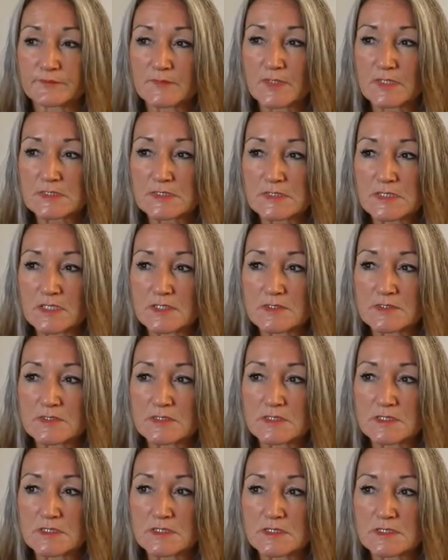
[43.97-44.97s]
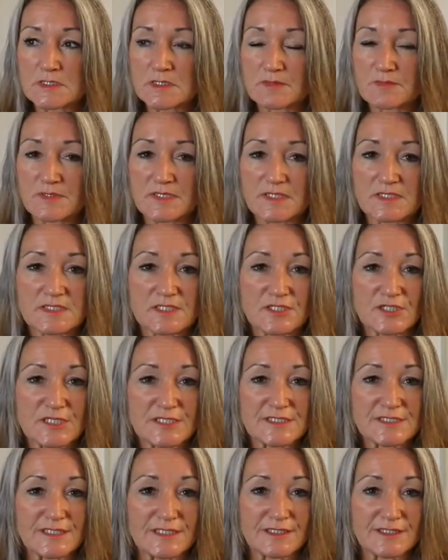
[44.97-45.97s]
So somebody
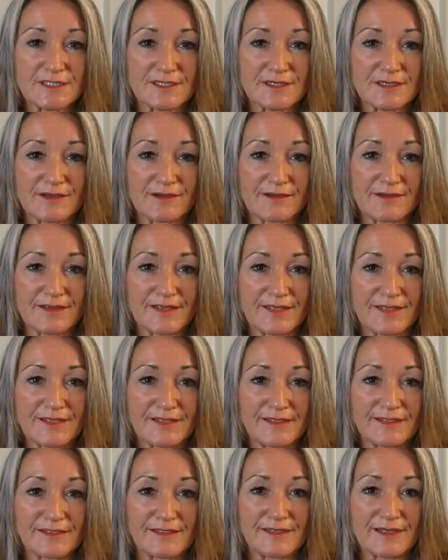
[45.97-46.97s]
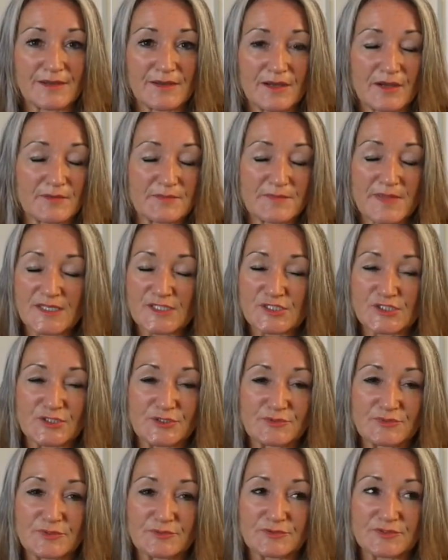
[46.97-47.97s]
suggested that I mentioned
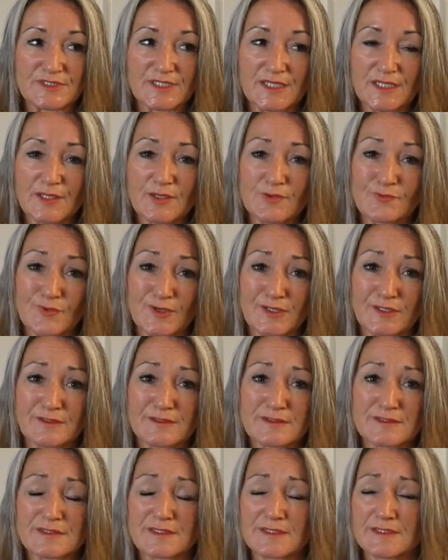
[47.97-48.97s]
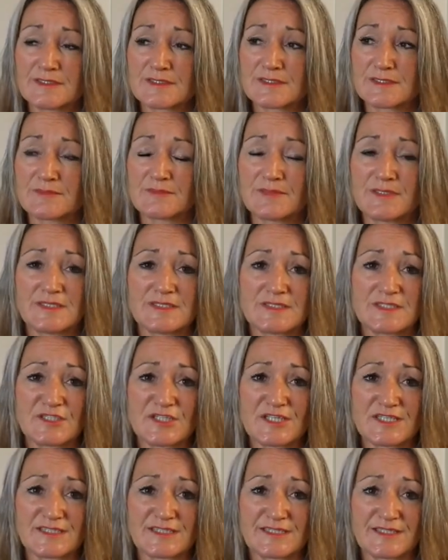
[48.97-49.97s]
quilting once, and somebody
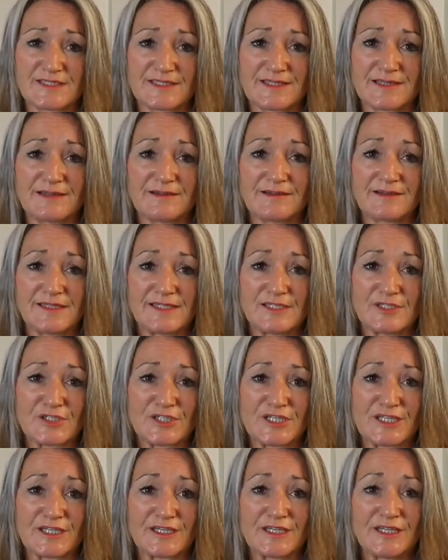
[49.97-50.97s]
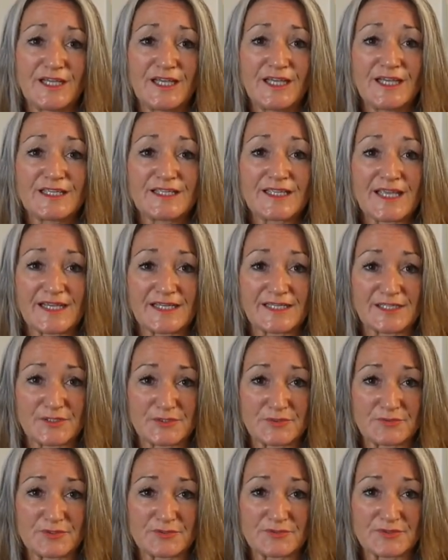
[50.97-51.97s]
suggested that I look at getting a
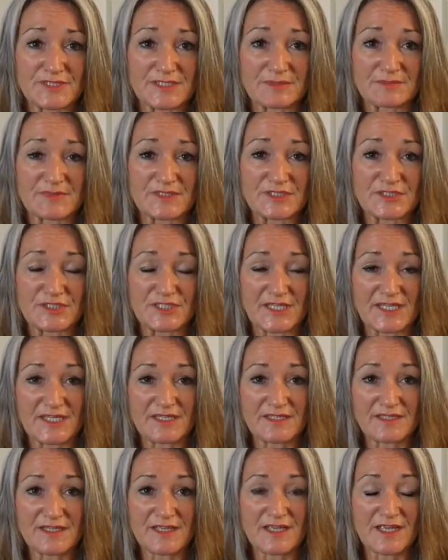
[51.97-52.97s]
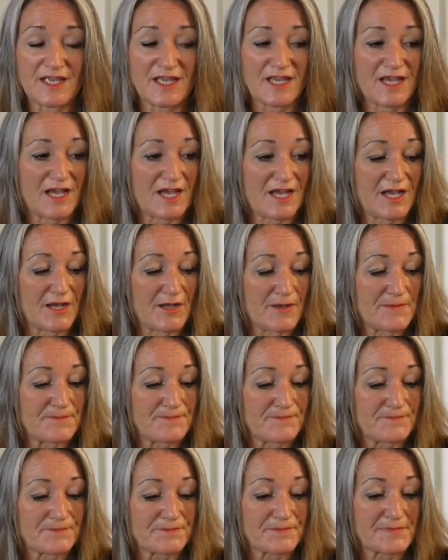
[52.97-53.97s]
quilting machine.
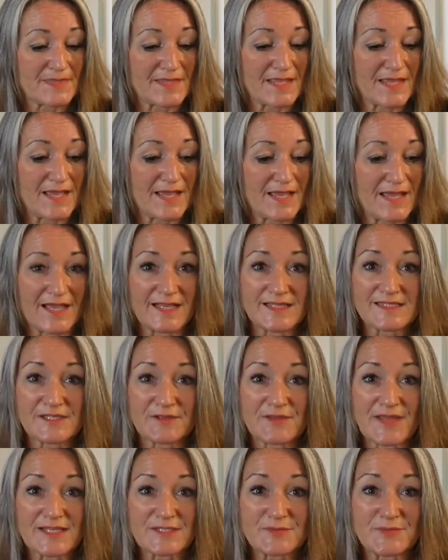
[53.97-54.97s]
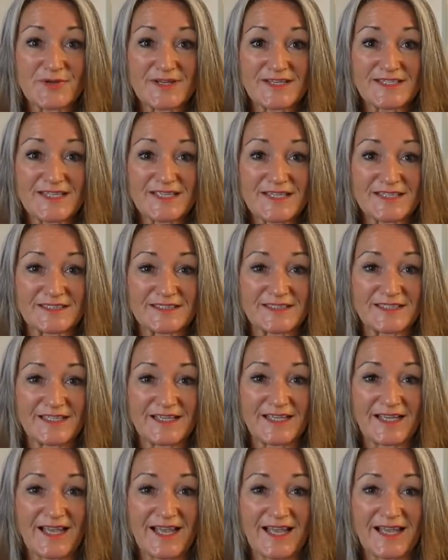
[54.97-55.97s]
So that's what I did,
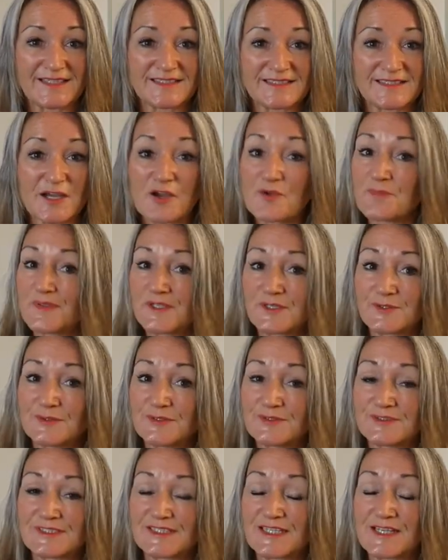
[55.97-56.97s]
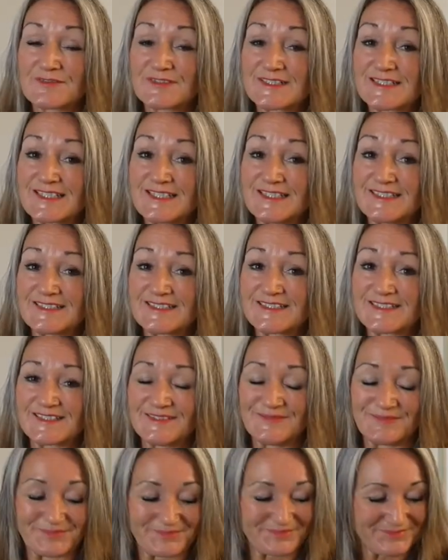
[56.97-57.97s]
and I've been quilting ever since.
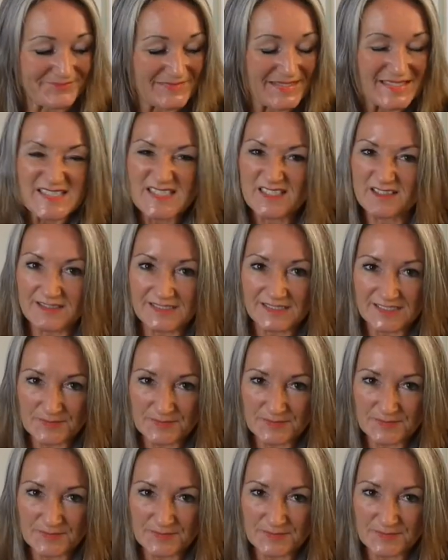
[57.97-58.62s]
Slightly